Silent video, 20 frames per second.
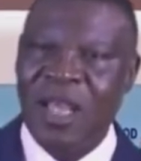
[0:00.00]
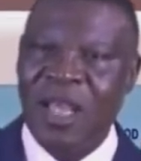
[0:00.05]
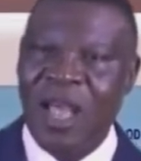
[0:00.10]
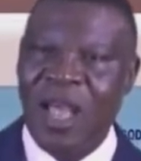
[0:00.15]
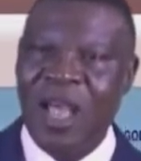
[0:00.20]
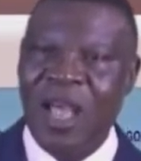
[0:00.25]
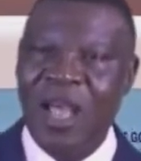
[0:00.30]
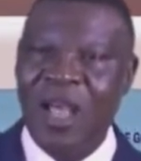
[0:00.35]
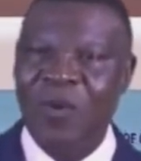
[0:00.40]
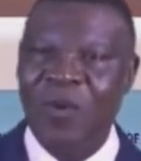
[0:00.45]

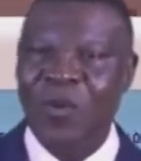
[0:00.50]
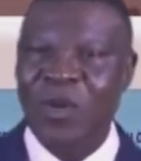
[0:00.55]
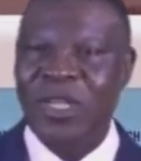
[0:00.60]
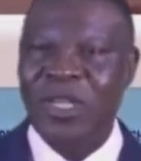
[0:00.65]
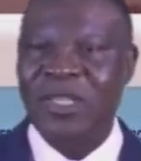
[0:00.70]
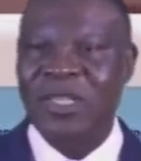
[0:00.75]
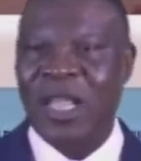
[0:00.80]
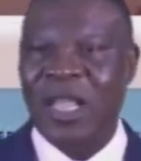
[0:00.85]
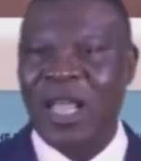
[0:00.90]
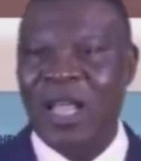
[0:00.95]
And
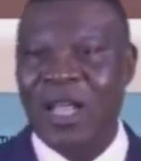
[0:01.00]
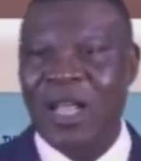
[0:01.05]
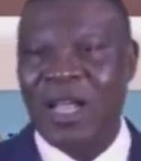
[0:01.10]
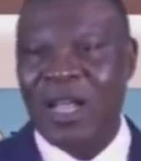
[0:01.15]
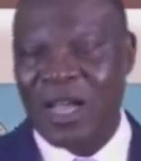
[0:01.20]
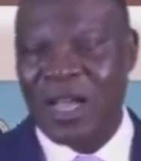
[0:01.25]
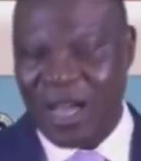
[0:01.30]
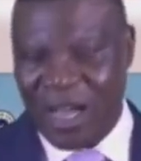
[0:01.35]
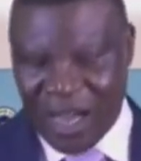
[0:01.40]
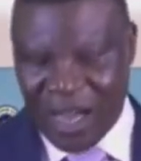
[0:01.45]
we
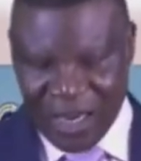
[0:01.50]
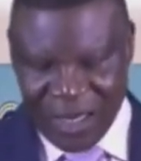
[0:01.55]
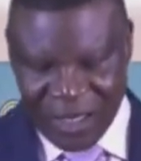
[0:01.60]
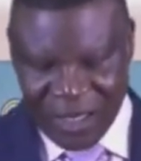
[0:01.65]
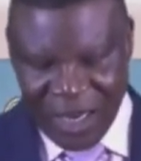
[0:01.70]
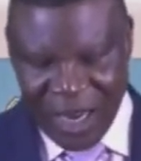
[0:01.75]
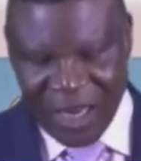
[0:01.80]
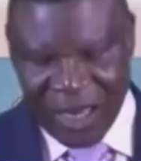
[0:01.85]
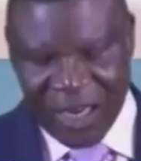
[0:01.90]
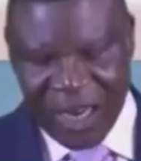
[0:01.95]
thank
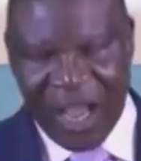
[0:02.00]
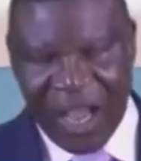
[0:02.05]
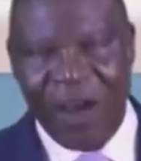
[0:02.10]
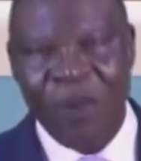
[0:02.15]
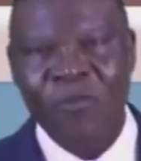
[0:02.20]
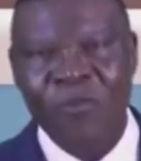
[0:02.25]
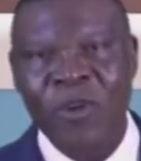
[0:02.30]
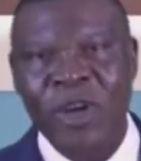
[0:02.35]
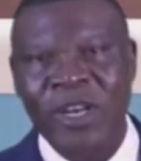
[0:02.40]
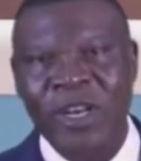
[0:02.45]
Daddy,
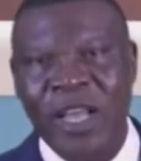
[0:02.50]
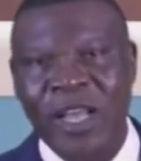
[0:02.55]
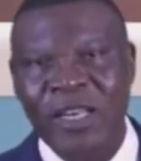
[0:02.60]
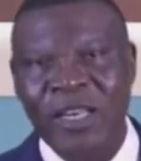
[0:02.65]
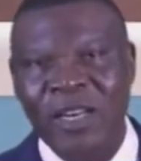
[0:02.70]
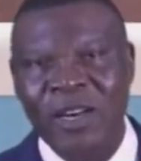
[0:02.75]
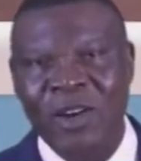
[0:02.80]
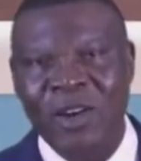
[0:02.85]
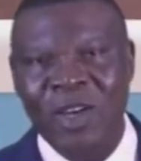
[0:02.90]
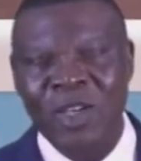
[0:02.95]
our Father,
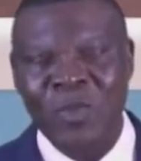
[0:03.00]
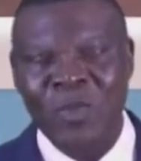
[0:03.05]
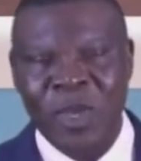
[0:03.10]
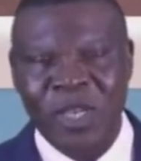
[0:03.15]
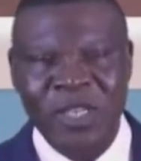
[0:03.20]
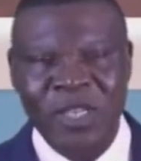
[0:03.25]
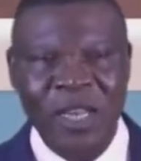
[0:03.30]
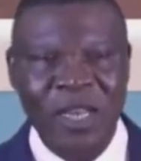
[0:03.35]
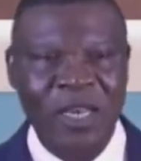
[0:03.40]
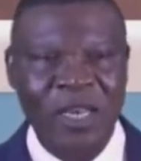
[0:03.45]
and the Lord
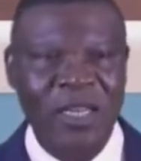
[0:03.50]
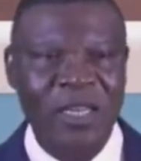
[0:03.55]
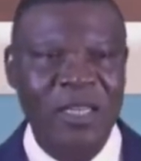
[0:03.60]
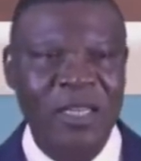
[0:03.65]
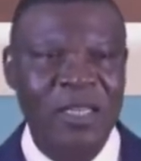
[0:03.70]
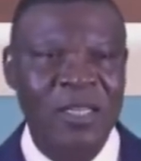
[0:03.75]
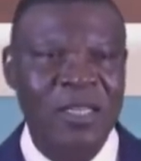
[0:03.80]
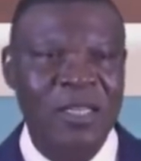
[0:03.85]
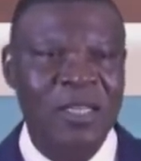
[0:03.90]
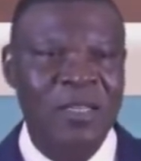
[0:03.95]

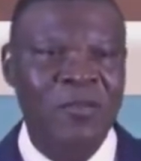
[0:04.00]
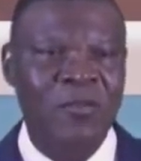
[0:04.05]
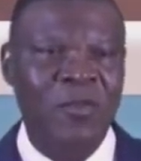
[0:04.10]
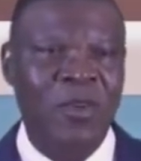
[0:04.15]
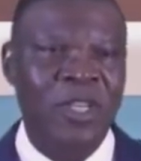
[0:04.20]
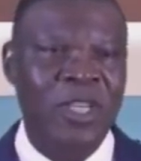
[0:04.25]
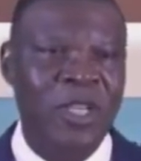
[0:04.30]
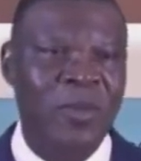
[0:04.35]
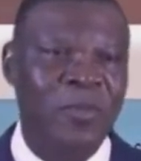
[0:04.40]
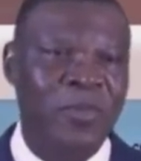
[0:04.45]
especially,
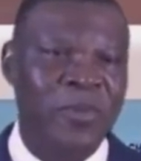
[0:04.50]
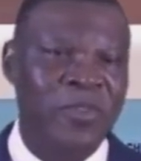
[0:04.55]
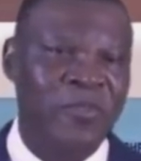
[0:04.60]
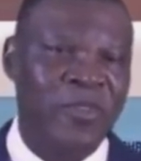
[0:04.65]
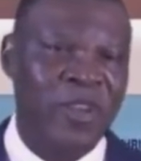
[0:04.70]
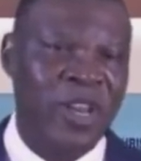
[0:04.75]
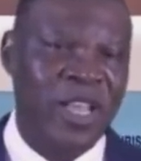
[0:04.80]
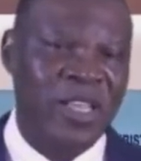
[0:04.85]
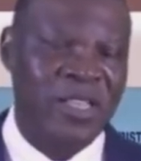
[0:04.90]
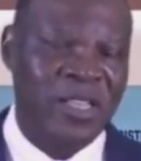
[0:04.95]
for the
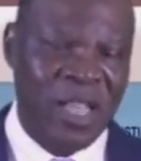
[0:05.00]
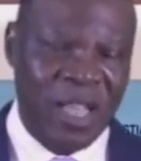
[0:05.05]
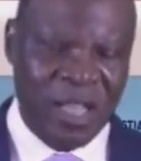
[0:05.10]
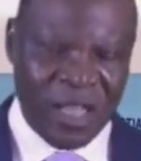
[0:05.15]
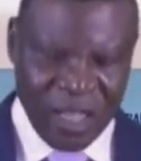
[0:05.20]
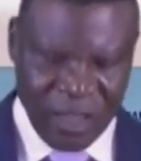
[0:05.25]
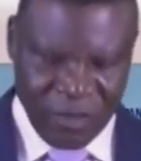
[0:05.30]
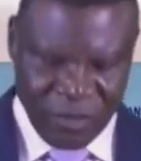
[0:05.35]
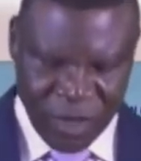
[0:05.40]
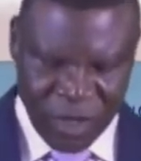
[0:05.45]
privilege
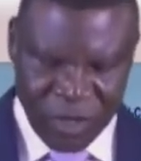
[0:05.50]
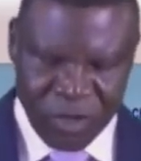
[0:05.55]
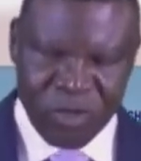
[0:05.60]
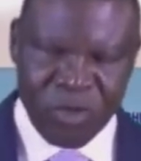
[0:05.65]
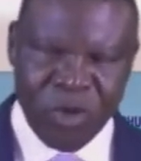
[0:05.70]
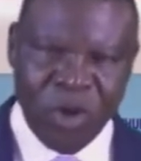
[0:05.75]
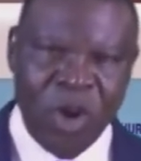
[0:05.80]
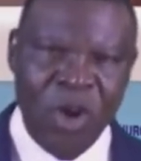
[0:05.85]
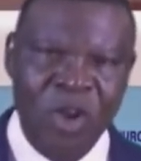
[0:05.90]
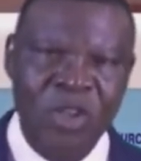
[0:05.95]
are given
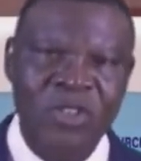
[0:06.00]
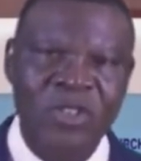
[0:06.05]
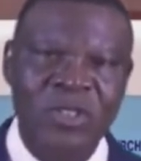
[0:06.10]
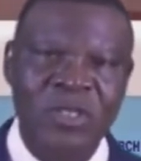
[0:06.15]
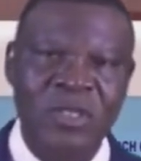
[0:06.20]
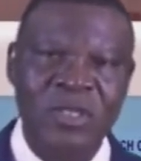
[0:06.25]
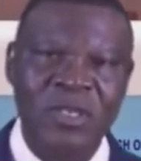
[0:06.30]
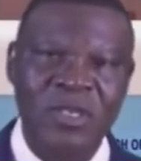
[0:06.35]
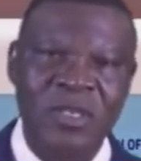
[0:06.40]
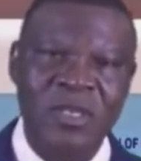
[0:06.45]
to
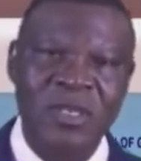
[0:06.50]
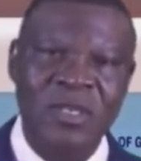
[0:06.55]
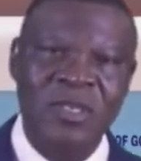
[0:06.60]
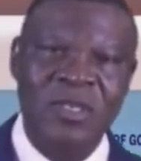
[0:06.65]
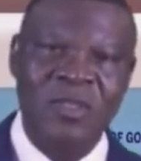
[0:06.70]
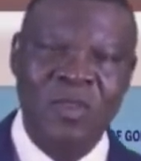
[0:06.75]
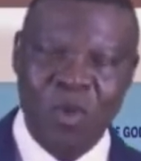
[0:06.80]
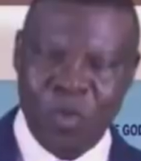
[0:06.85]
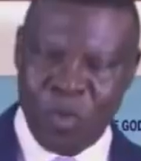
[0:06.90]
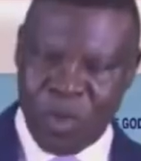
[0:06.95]
us
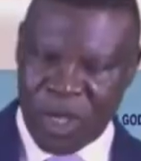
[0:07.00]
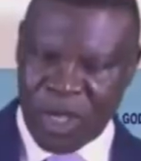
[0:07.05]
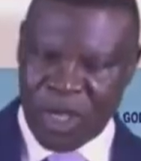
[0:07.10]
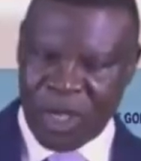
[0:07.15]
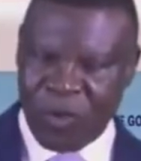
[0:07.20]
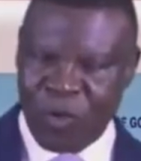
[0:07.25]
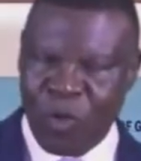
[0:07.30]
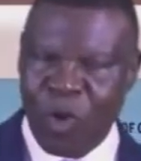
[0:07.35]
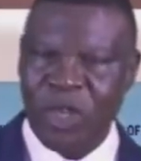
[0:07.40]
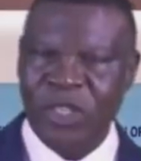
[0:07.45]
to
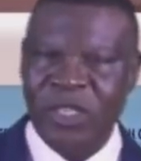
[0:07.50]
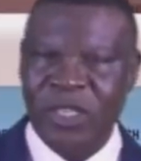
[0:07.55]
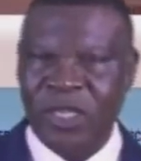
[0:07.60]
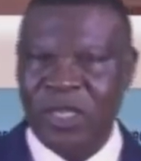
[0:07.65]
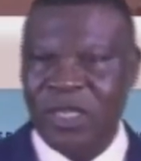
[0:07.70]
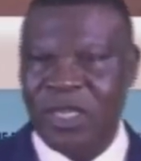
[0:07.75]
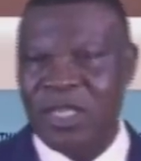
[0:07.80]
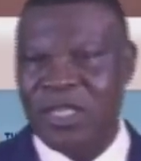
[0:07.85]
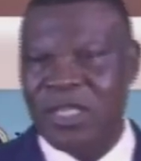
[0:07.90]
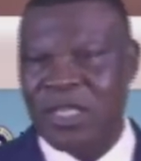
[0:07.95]
be
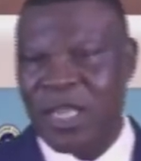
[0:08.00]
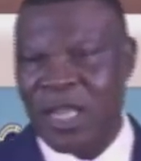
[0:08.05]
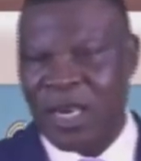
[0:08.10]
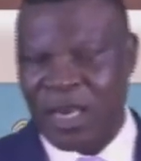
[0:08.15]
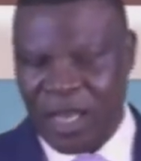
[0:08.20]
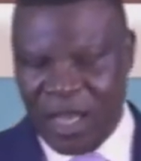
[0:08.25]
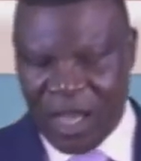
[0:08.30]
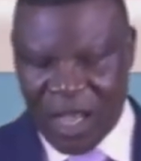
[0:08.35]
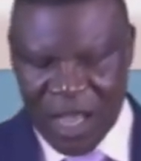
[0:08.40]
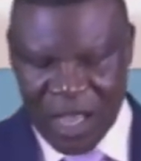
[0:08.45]
watching this
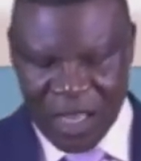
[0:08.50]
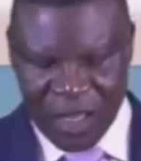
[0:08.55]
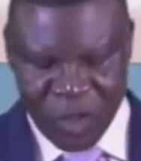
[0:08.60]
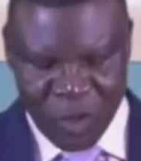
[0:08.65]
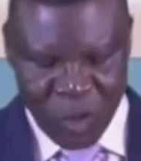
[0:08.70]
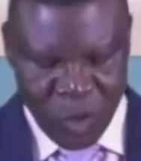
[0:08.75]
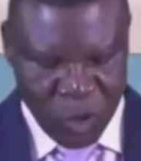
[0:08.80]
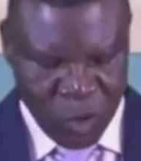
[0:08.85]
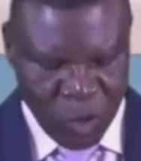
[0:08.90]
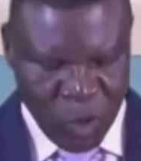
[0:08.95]

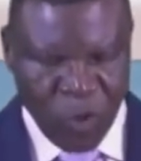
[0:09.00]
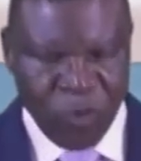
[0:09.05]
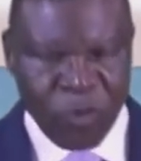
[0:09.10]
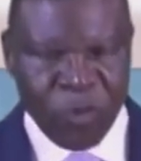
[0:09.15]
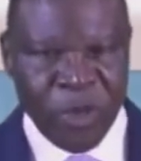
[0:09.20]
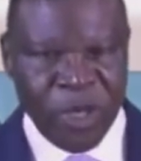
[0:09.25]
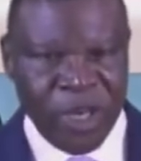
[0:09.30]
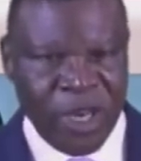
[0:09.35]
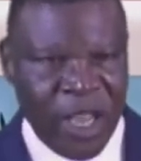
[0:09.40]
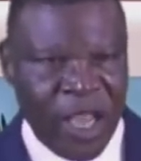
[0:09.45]
telecast through
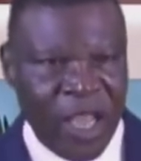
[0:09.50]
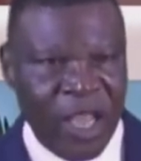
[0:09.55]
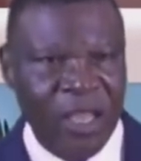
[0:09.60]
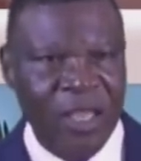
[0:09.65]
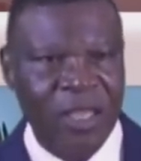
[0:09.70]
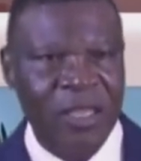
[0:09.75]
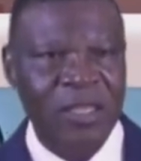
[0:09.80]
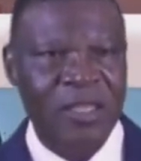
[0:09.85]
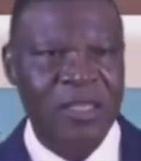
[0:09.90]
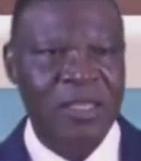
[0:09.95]
Dove
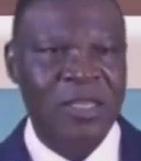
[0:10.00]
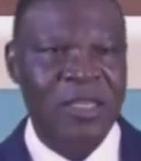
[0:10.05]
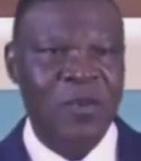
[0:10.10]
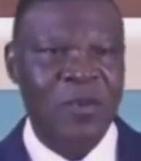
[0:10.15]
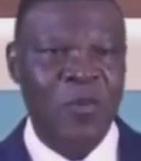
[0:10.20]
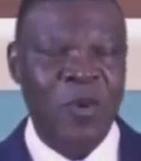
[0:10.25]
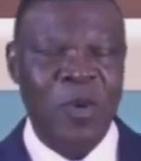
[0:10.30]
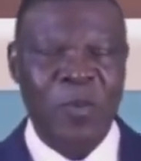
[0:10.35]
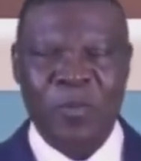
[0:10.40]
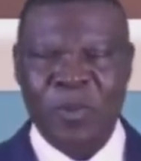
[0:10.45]
Media.
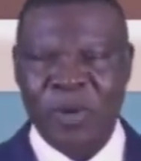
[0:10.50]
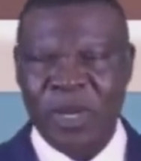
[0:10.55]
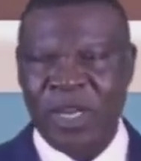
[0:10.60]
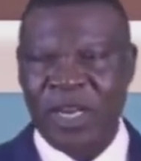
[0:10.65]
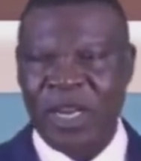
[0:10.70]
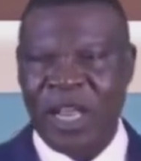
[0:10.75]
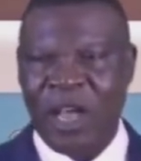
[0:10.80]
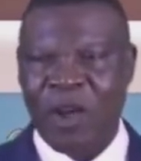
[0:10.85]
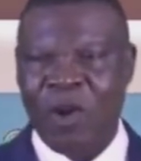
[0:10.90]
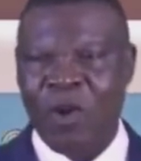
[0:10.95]
We
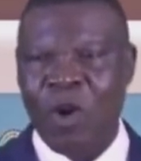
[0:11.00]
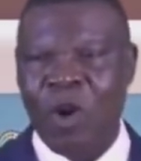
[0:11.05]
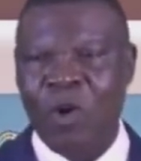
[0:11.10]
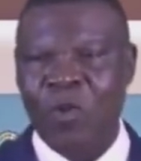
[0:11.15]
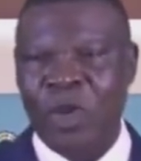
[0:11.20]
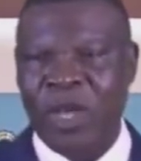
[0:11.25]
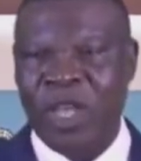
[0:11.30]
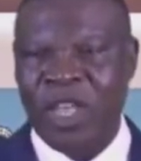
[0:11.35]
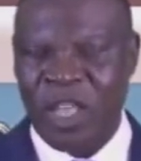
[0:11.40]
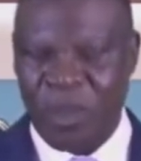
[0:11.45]
pray that
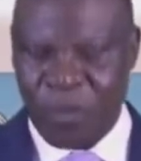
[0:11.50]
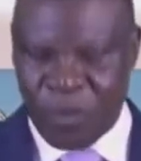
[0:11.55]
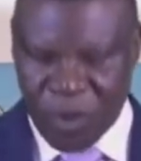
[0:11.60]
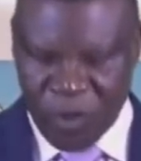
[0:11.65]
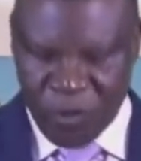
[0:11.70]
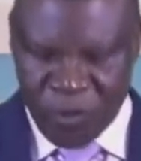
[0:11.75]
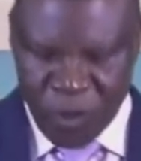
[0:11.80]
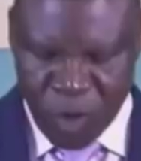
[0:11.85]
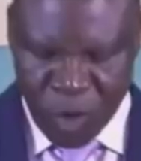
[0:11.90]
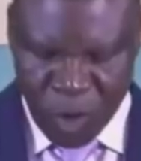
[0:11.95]
God will keep
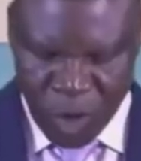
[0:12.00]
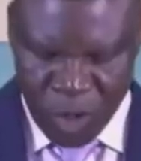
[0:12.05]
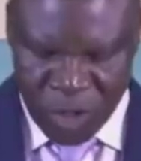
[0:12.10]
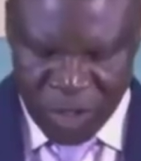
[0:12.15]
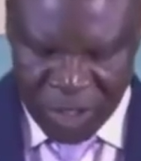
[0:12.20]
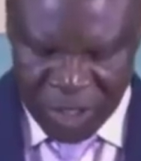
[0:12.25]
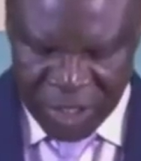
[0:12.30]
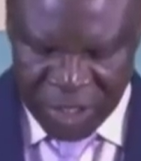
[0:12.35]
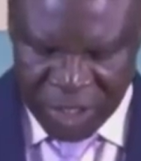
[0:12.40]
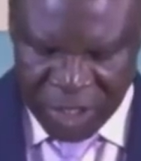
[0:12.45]
him for
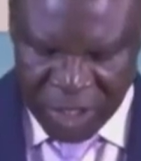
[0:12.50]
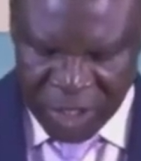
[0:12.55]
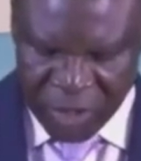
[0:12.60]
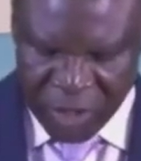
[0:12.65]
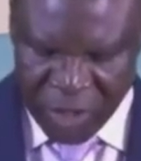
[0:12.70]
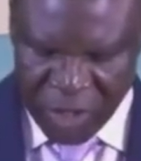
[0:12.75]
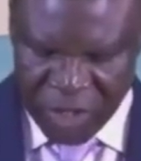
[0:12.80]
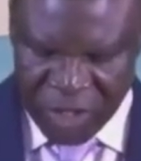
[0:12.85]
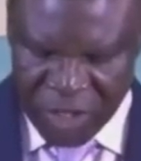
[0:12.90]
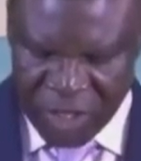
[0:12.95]
us in
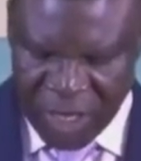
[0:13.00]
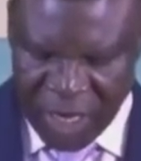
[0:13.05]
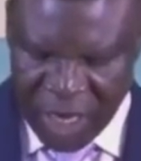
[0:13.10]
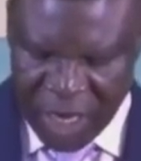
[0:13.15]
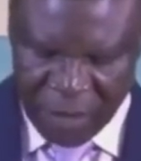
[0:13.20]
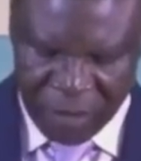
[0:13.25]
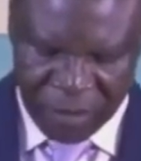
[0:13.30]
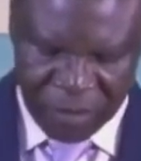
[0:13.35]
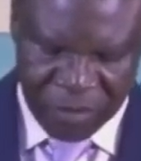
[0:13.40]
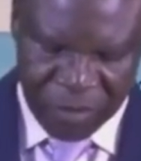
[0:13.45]
Jesus'
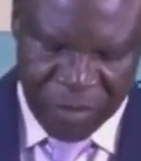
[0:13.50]
name.